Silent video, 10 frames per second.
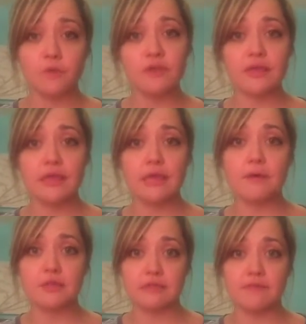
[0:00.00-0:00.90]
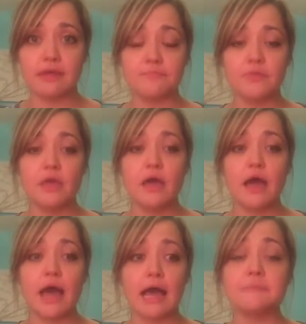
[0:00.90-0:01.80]
are thinking about leaving,
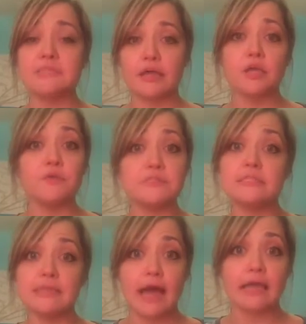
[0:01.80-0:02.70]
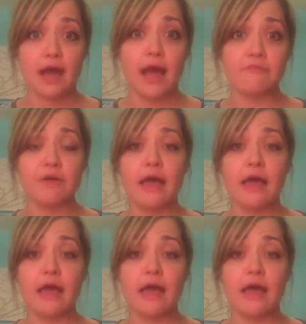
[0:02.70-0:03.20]
I am telling you to knock it off.